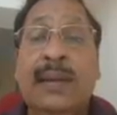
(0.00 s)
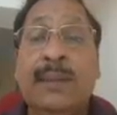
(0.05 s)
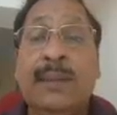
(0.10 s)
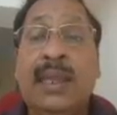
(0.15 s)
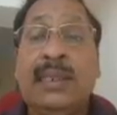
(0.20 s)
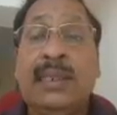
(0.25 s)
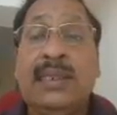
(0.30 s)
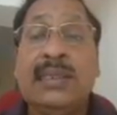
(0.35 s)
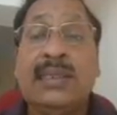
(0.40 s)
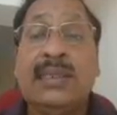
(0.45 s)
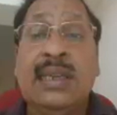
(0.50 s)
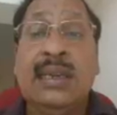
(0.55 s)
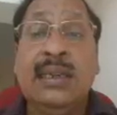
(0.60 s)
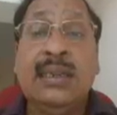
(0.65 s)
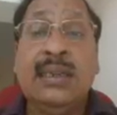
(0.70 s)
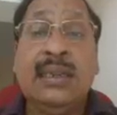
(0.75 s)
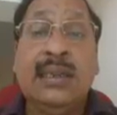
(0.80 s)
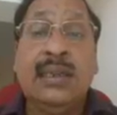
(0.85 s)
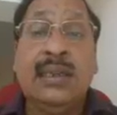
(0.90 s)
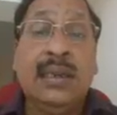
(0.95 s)
That is the
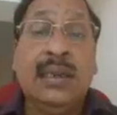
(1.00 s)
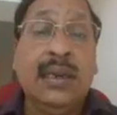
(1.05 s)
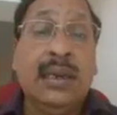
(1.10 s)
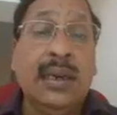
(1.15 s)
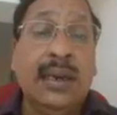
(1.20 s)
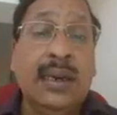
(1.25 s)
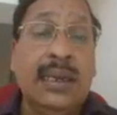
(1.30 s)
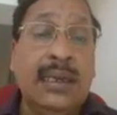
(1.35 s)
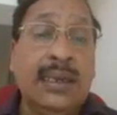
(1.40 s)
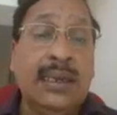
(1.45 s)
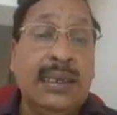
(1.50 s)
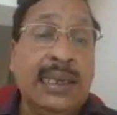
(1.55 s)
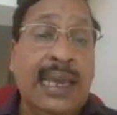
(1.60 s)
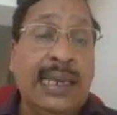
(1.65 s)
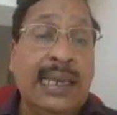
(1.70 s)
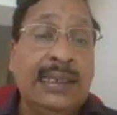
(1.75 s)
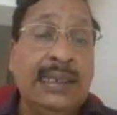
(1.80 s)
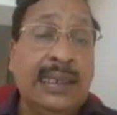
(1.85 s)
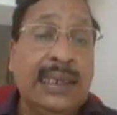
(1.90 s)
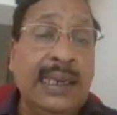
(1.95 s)

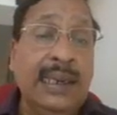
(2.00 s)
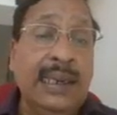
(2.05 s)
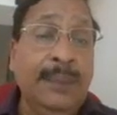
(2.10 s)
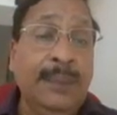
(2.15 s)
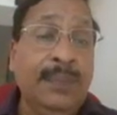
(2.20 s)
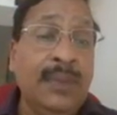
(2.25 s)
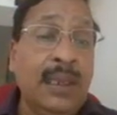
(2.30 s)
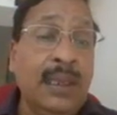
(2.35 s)
line current.